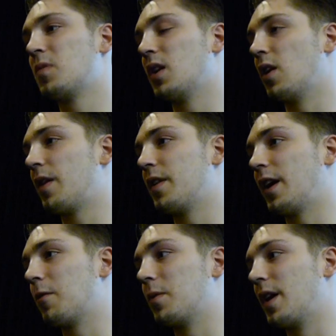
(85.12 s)
You know, I think
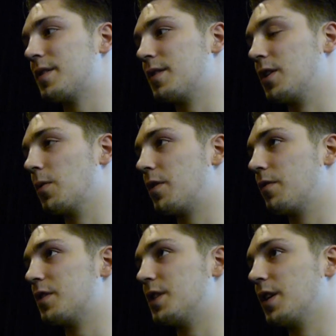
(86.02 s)
everybody has to deal with the
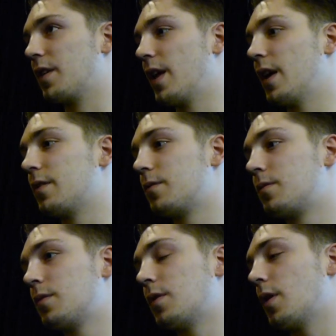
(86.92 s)
fatigue of that.
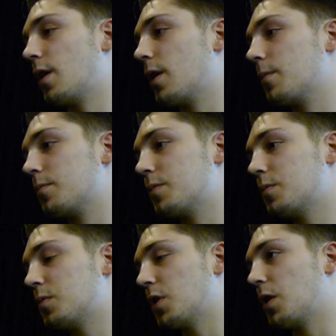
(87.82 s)

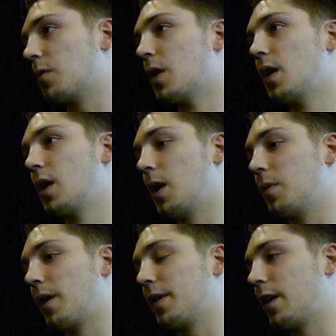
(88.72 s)
So, I
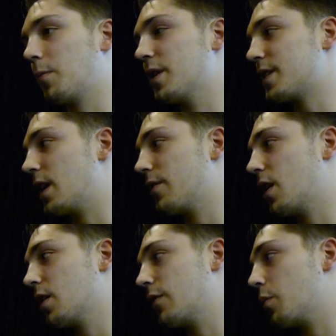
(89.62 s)
mean, I think everybody's kind of on
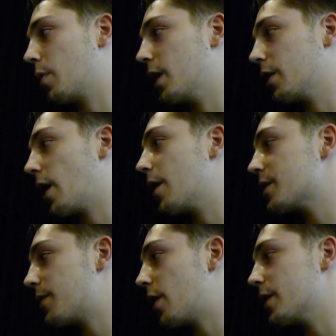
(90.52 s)
a level playing ground
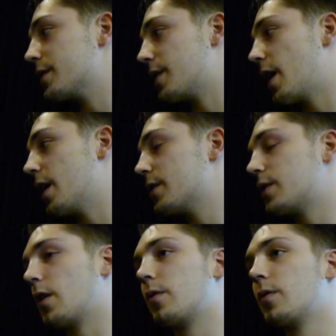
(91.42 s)
as far as that.
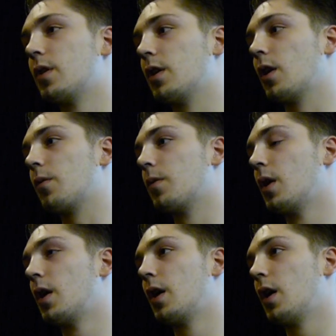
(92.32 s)
So, you
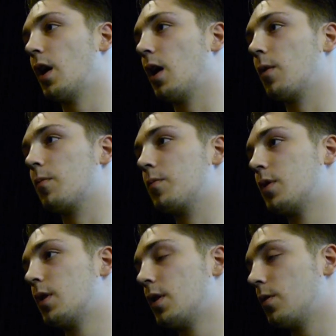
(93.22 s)
know,
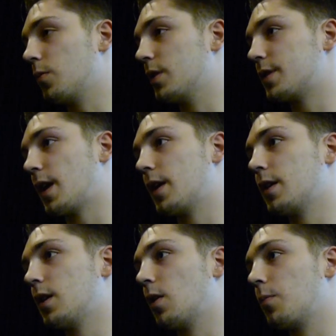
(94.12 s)
we just got
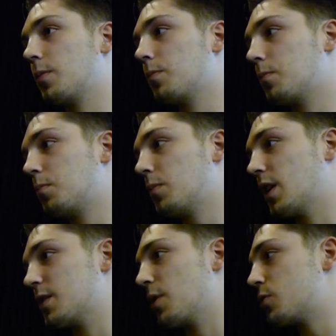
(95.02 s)
to, you know, get
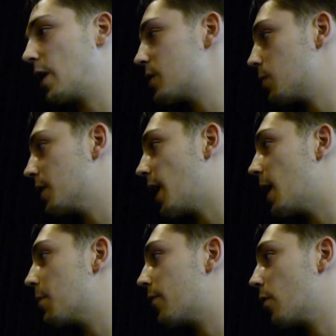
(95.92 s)
as much rest as we
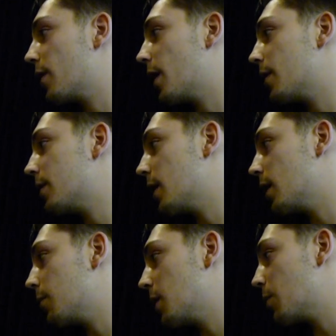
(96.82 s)
can before then
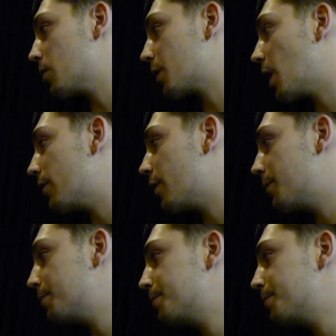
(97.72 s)
and be able to recover.